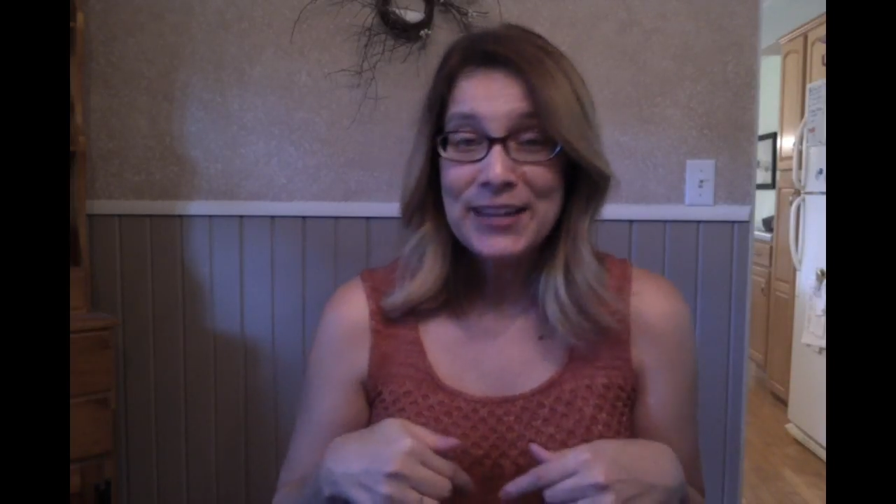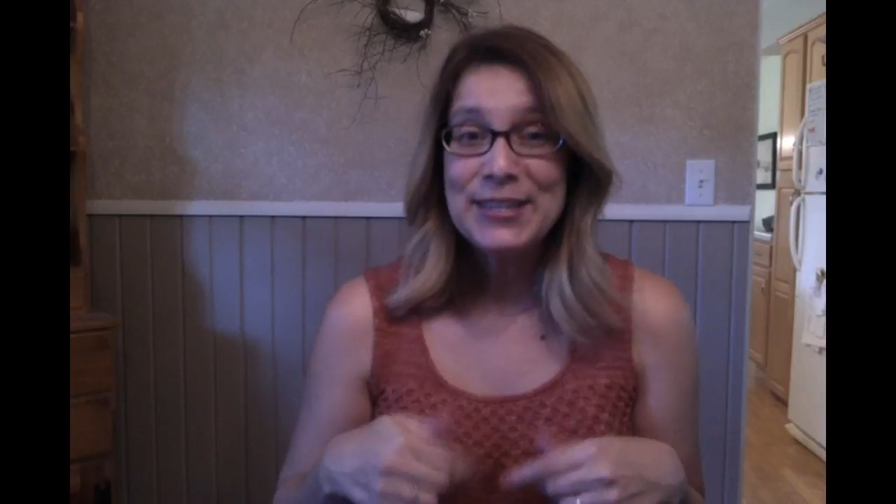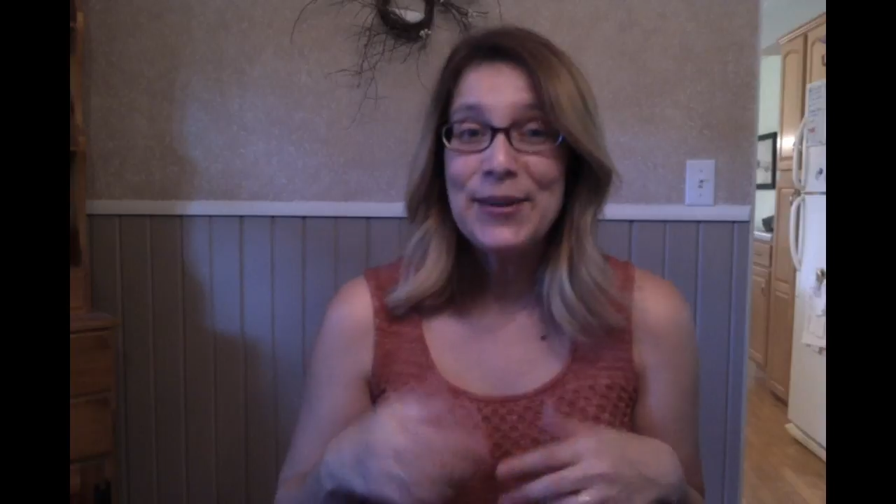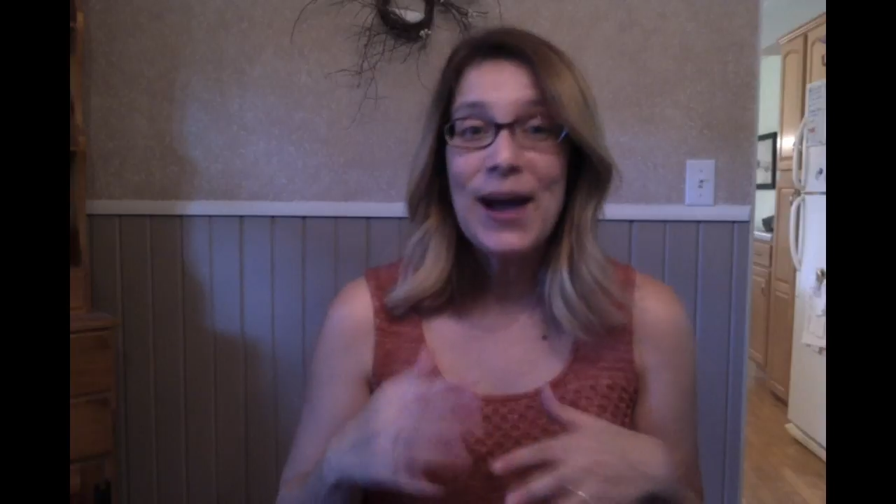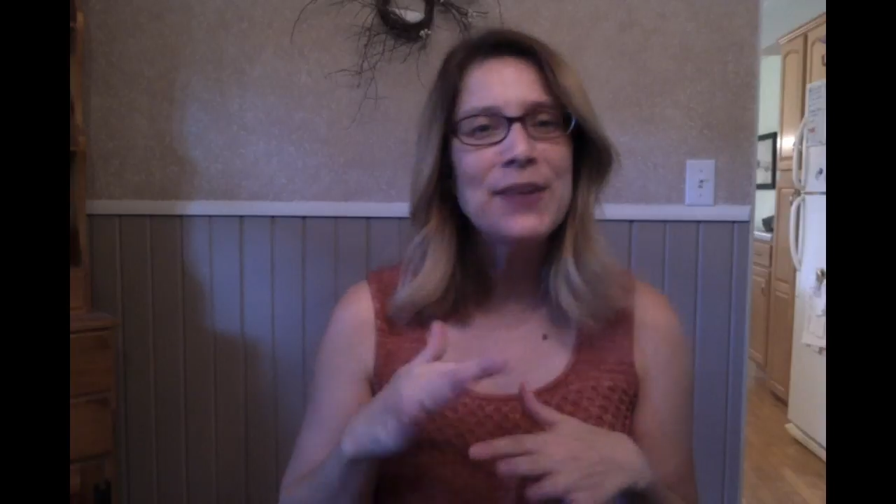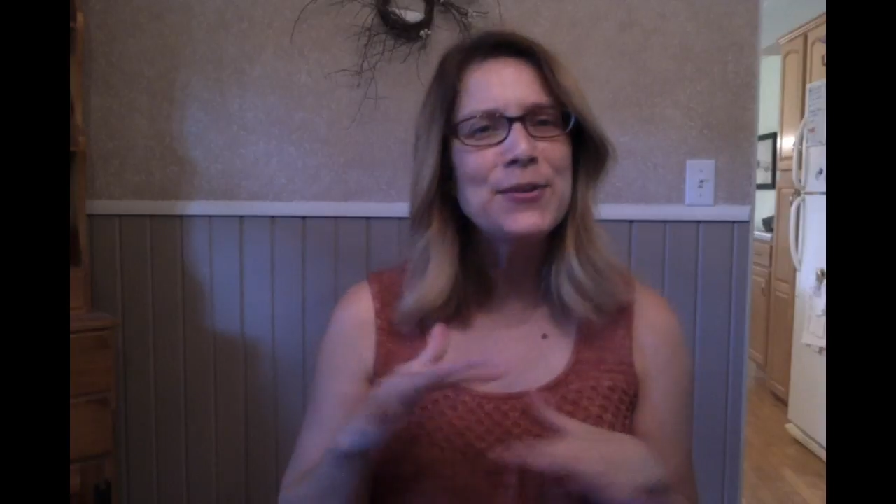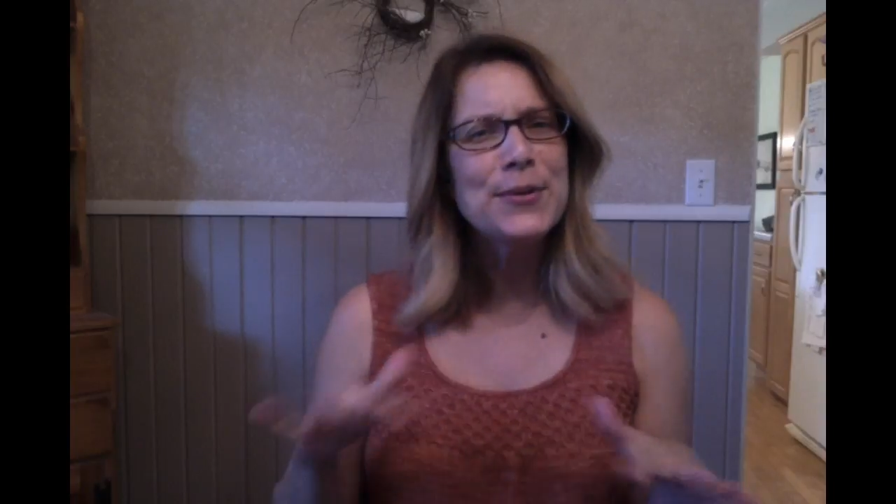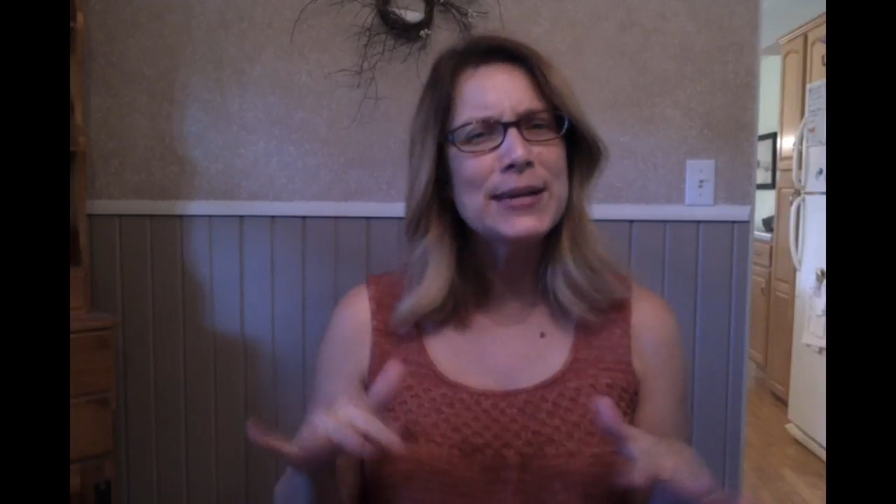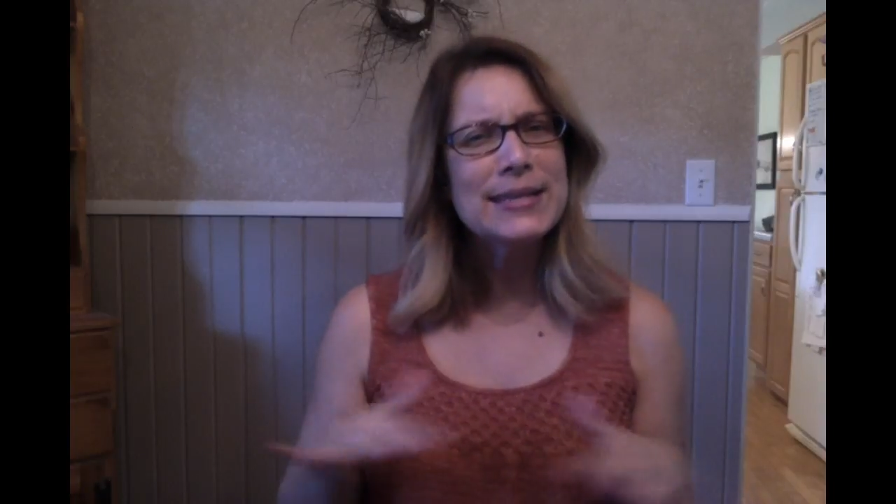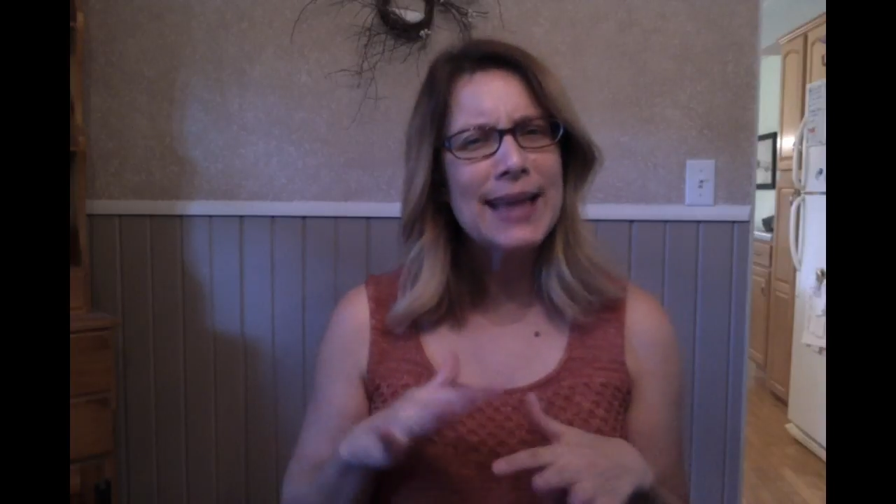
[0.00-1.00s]
So I don't know
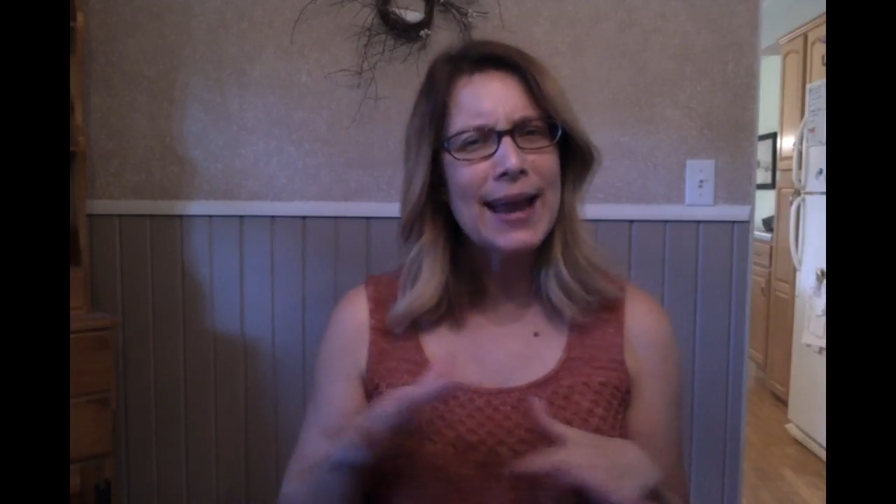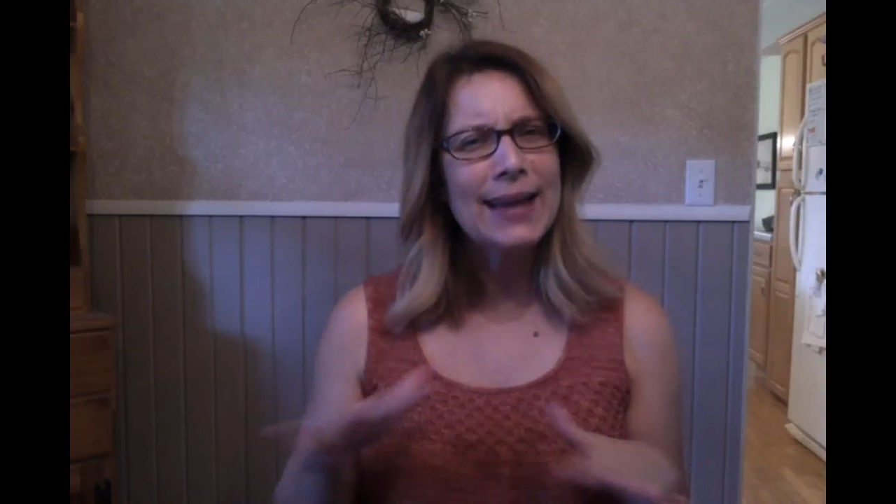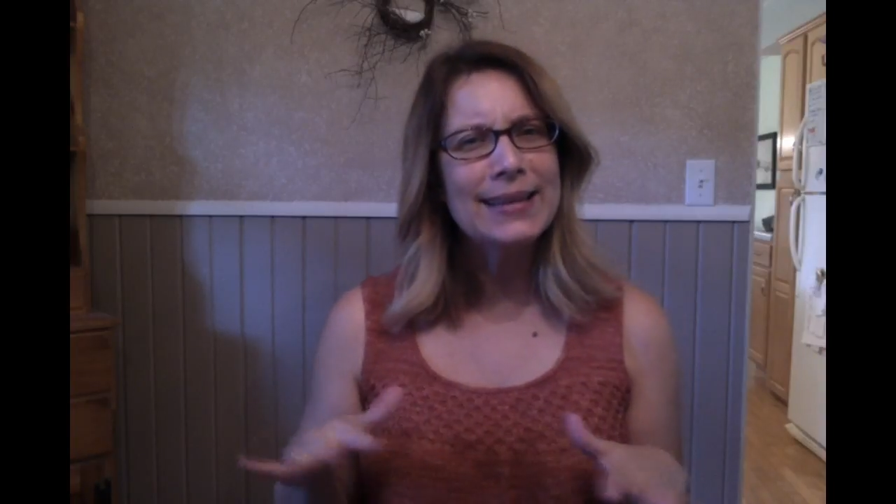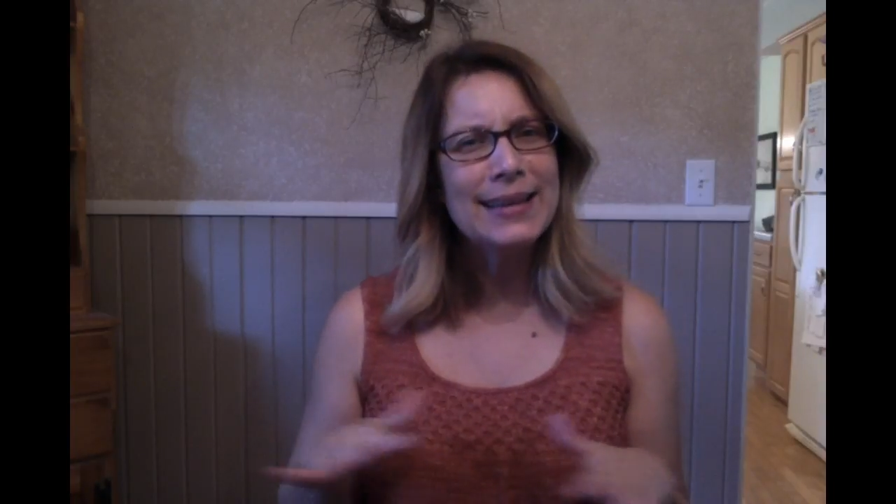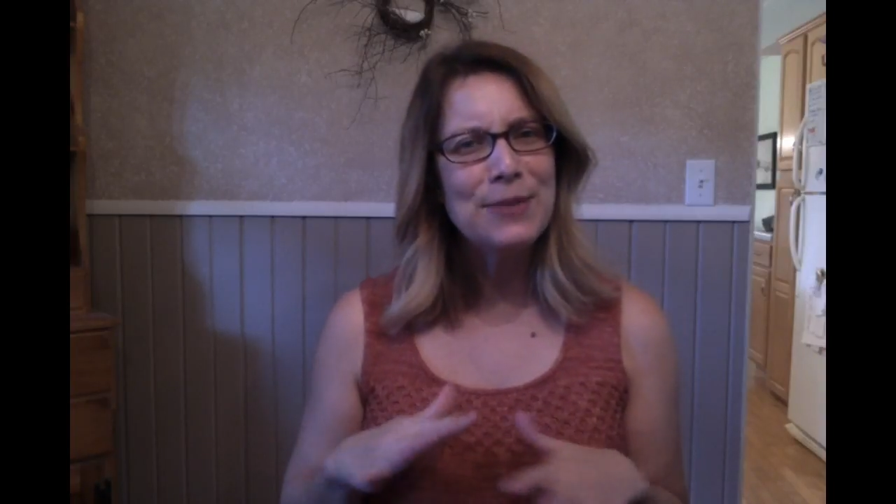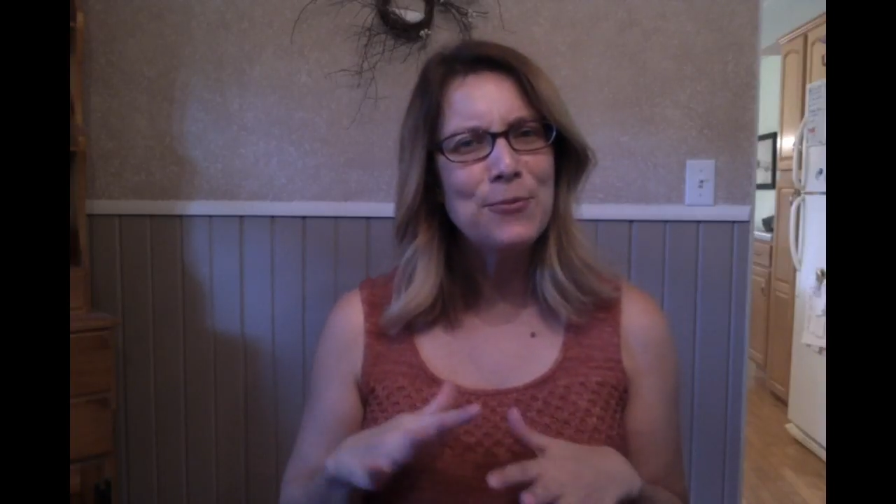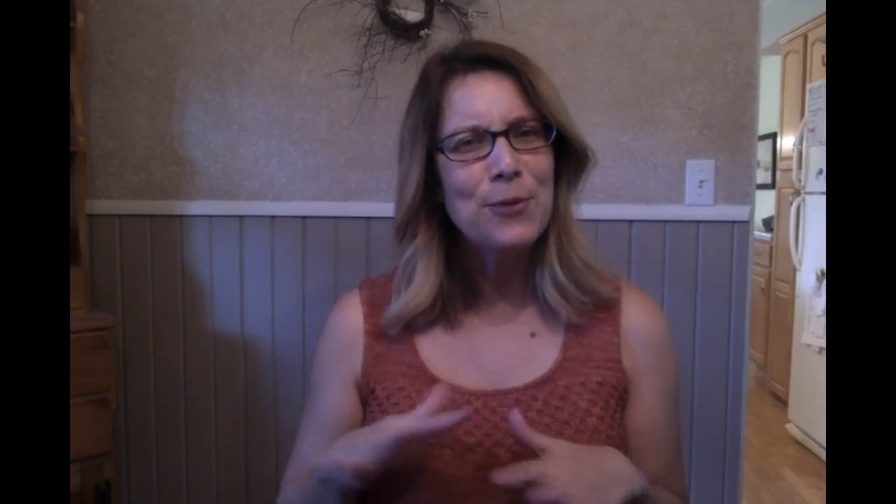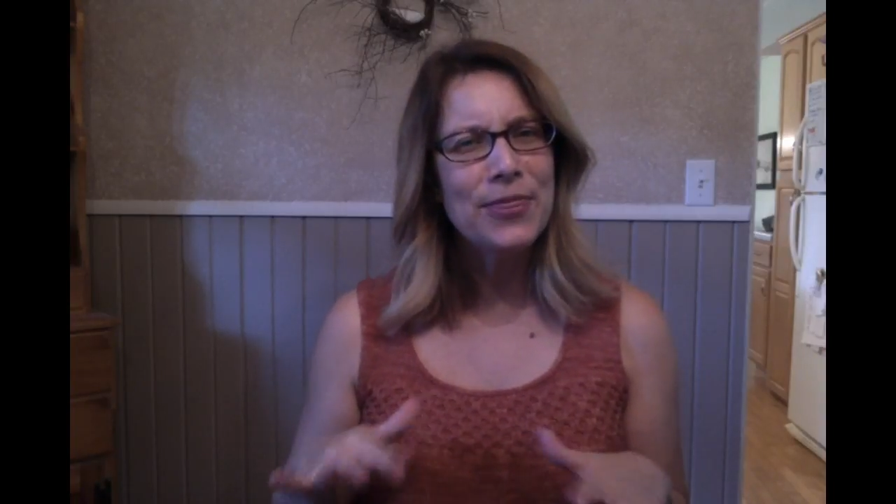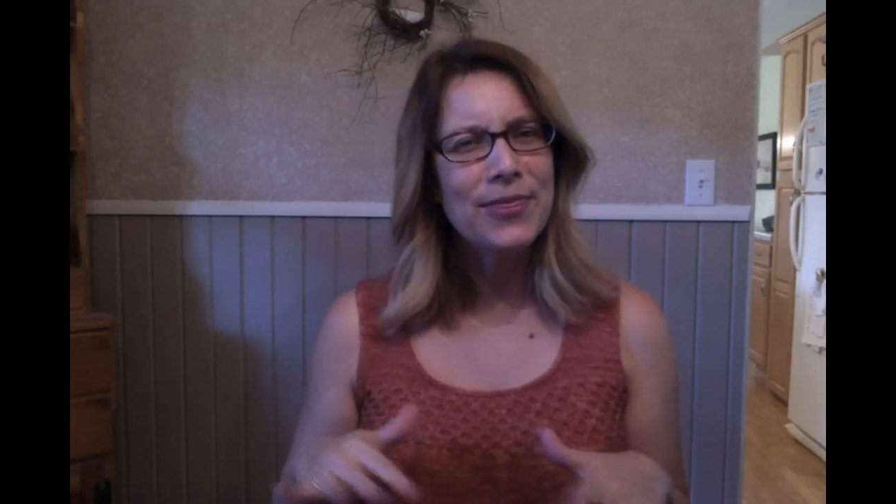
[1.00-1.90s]
exactly what